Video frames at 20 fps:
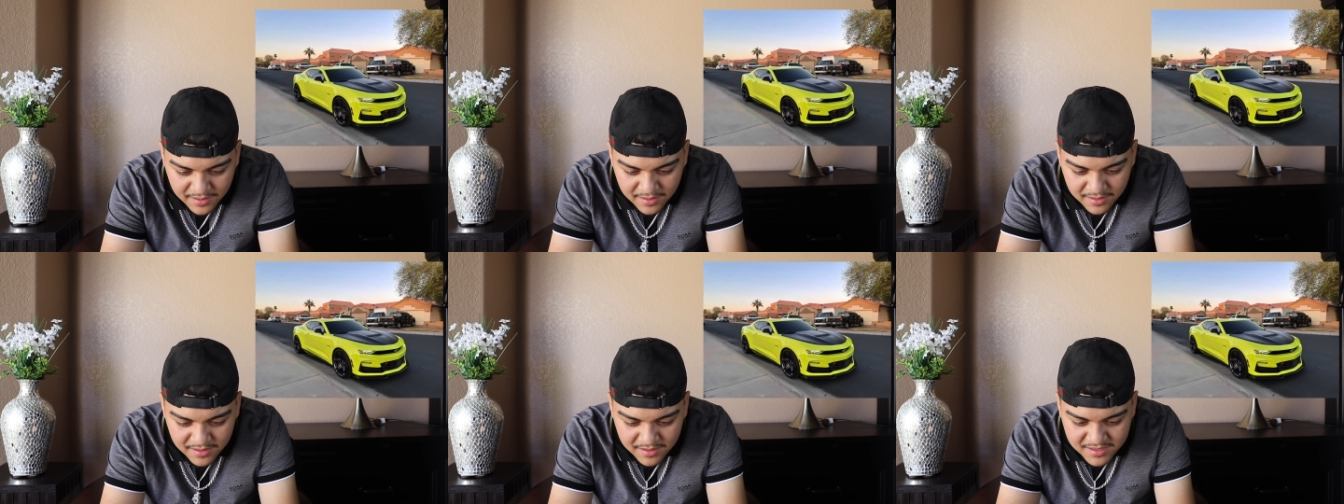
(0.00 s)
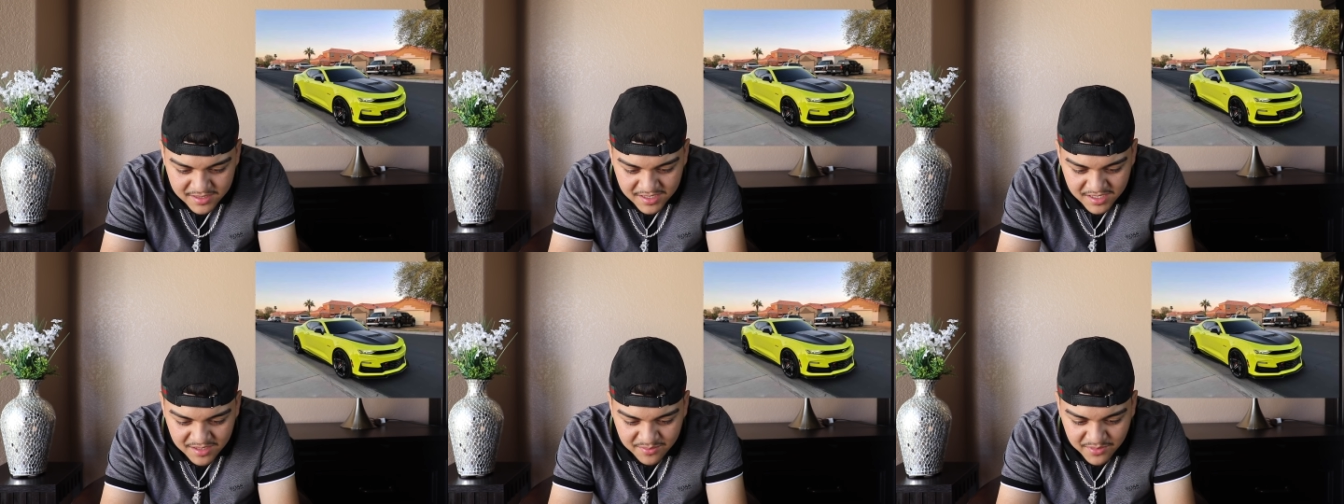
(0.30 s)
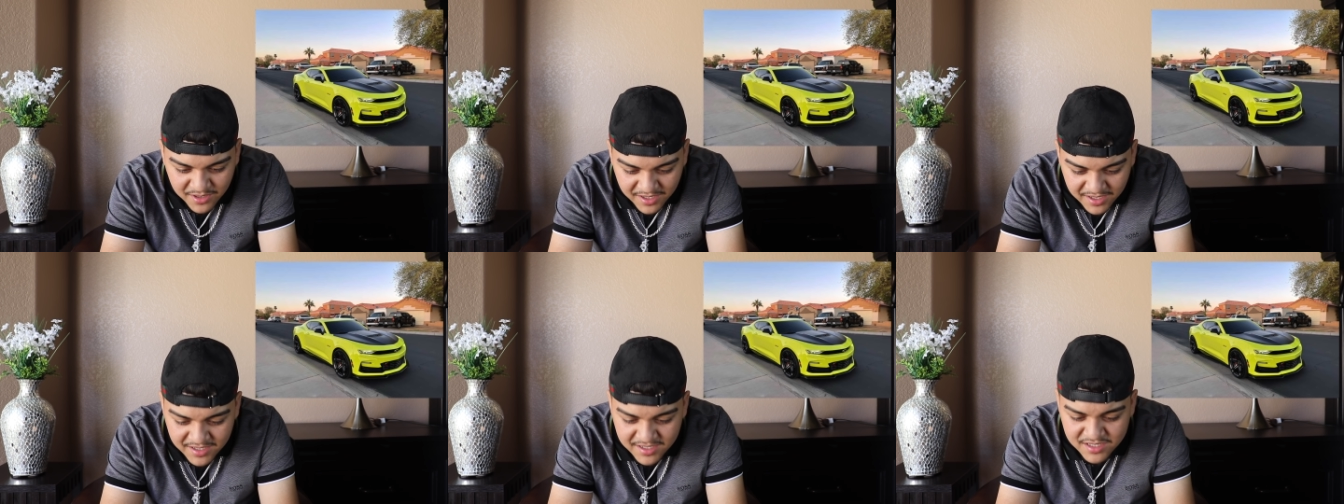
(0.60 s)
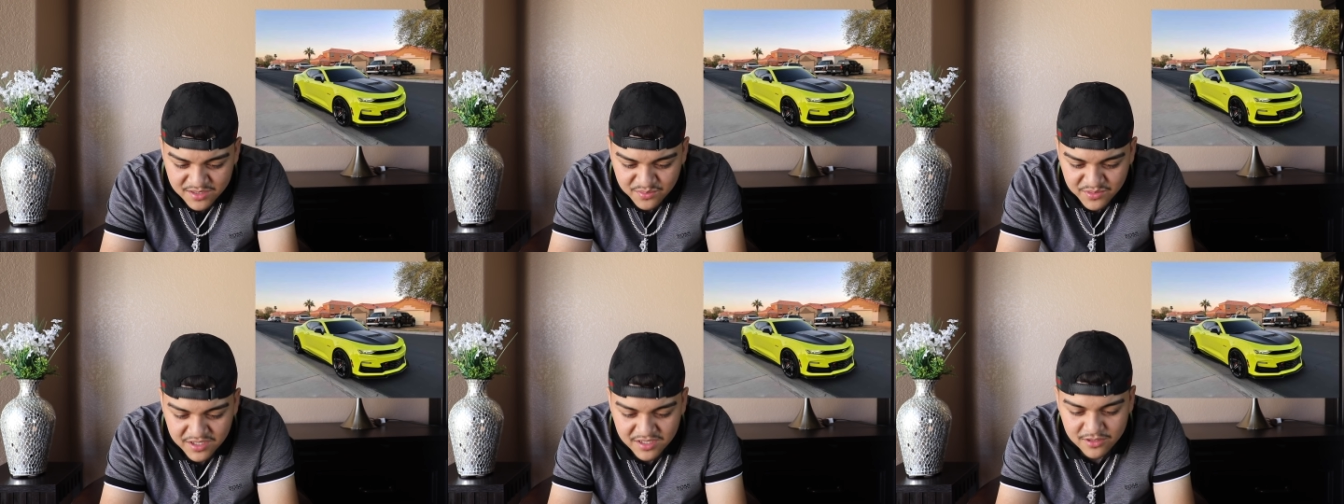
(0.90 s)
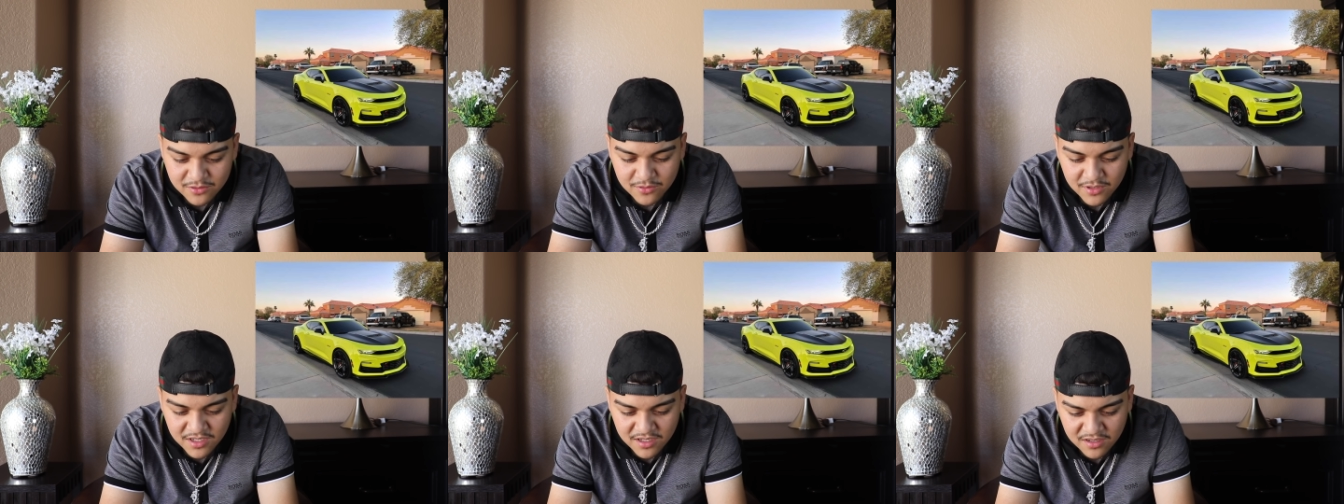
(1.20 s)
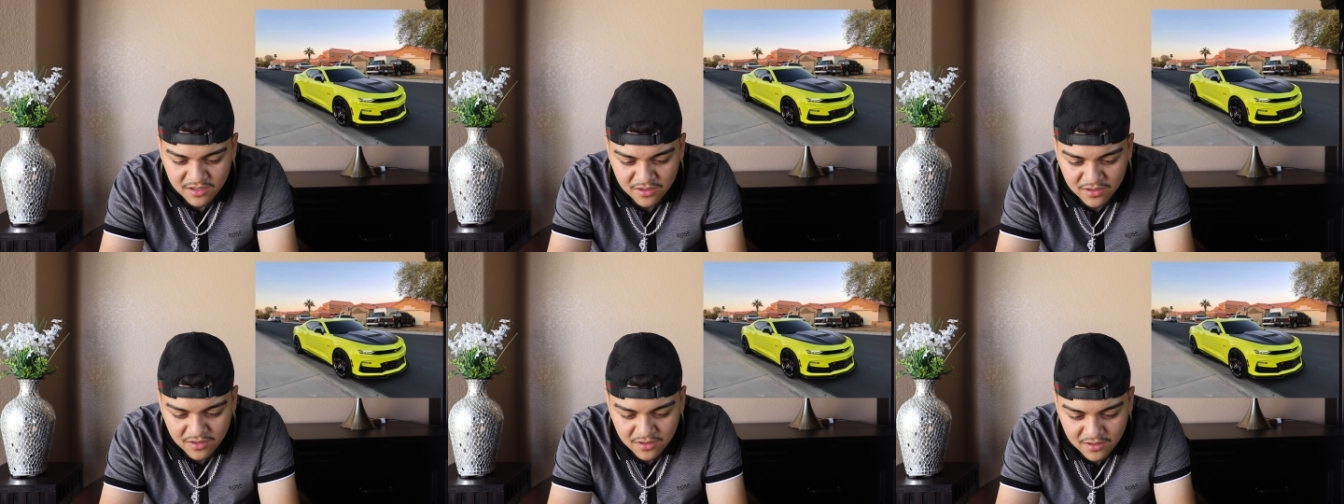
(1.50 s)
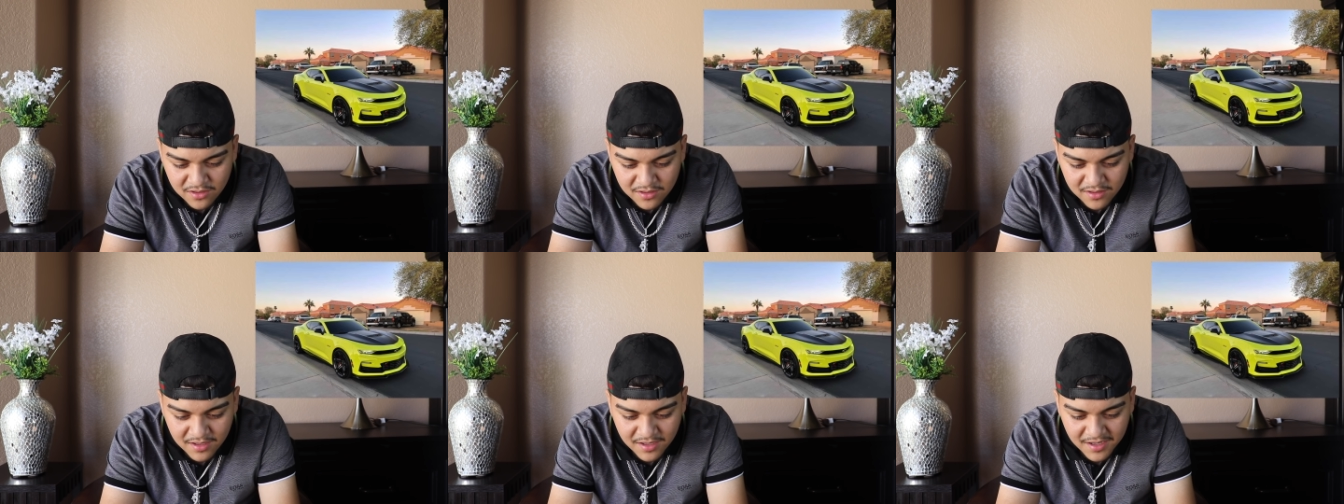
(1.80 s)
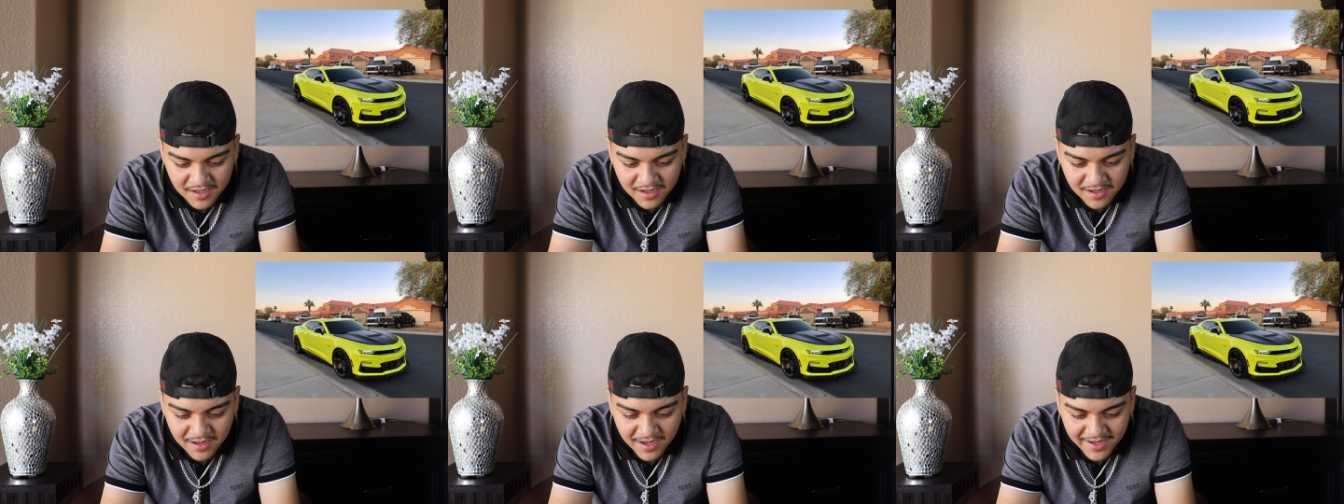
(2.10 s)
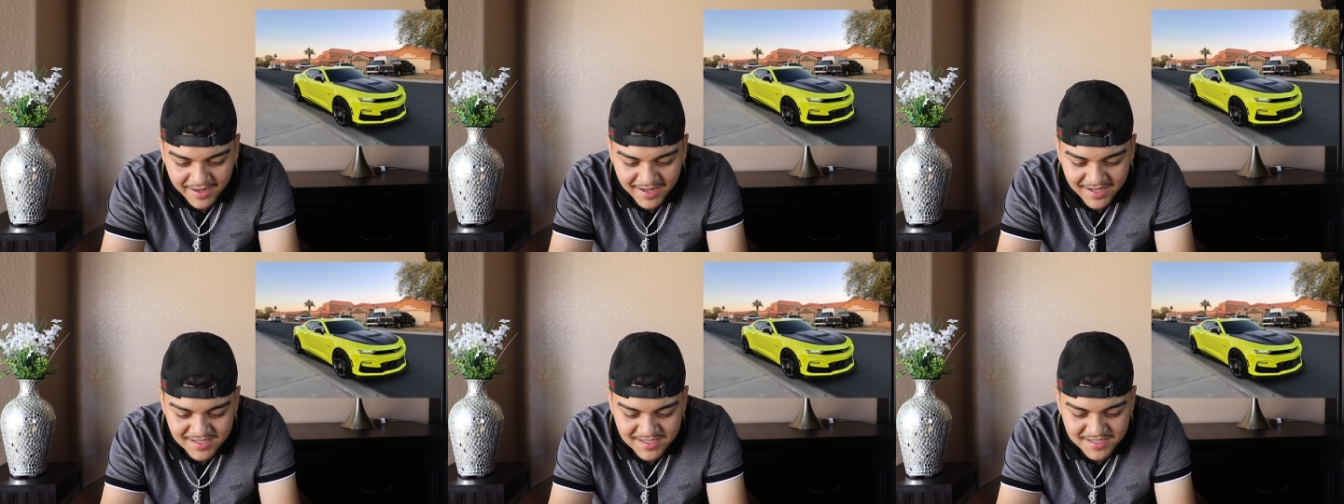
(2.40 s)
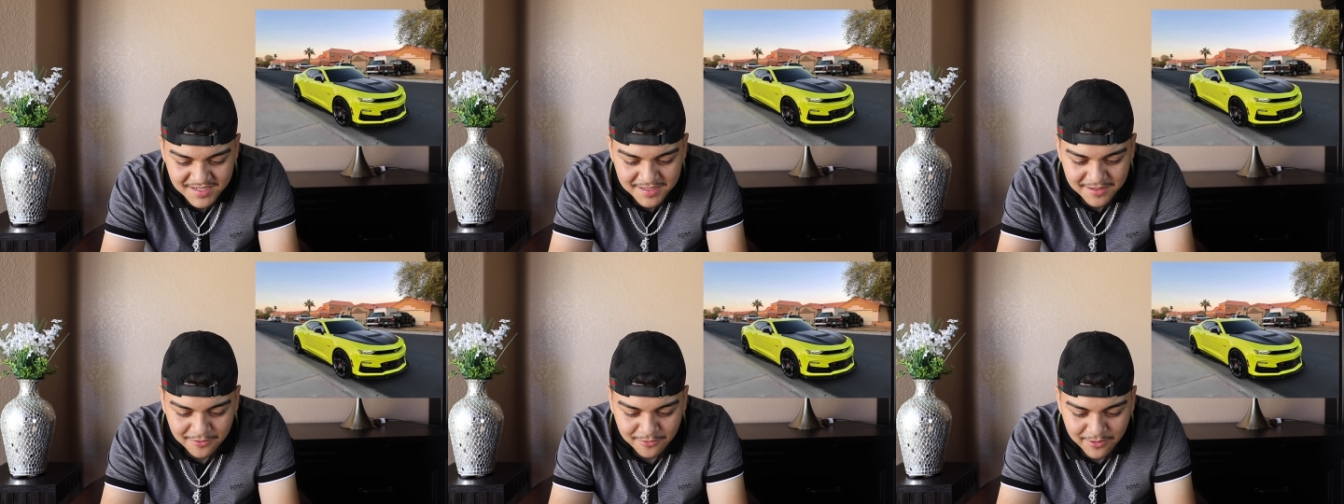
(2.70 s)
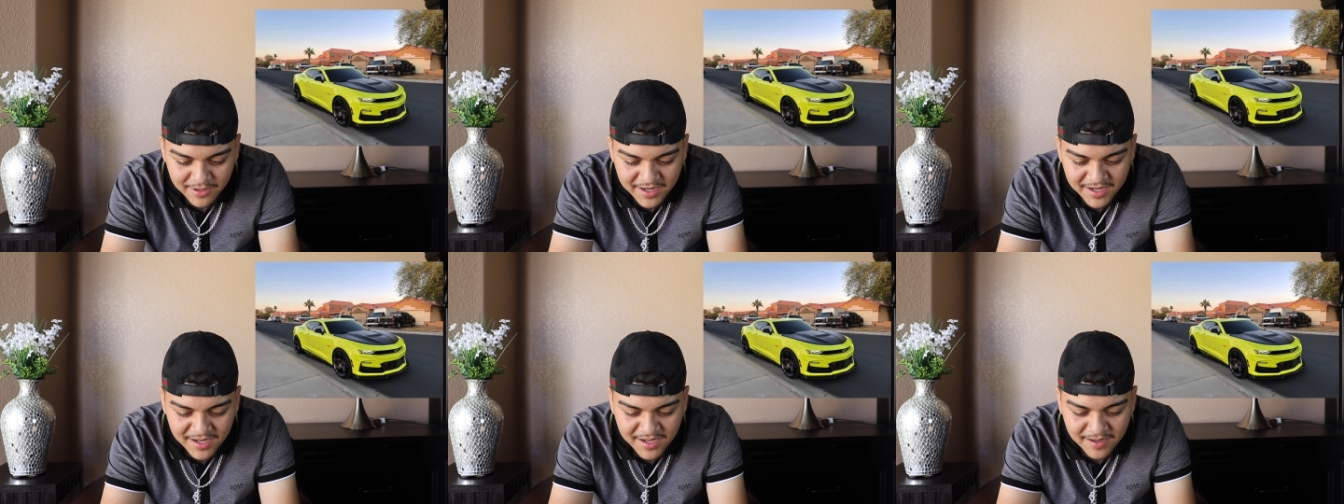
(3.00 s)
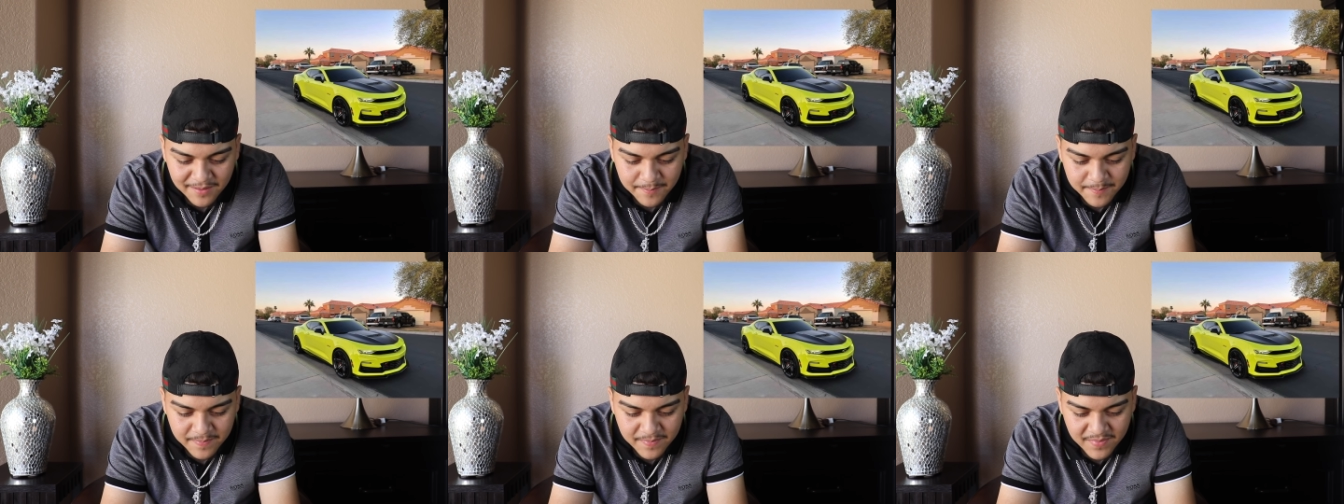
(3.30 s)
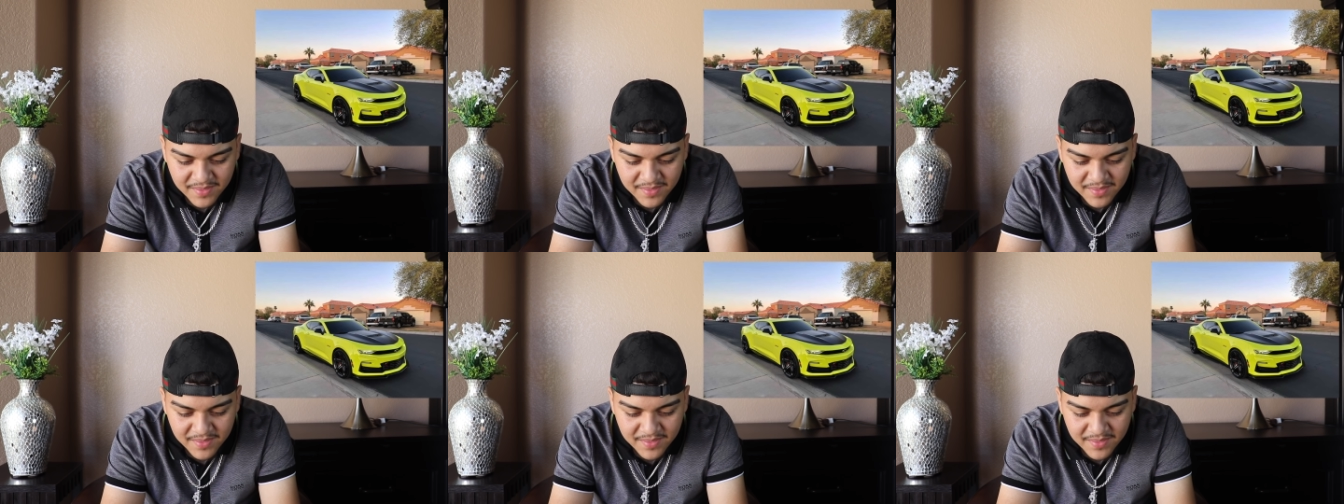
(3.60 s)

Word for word: the same hood as me as well. Uh, I can't see the wing.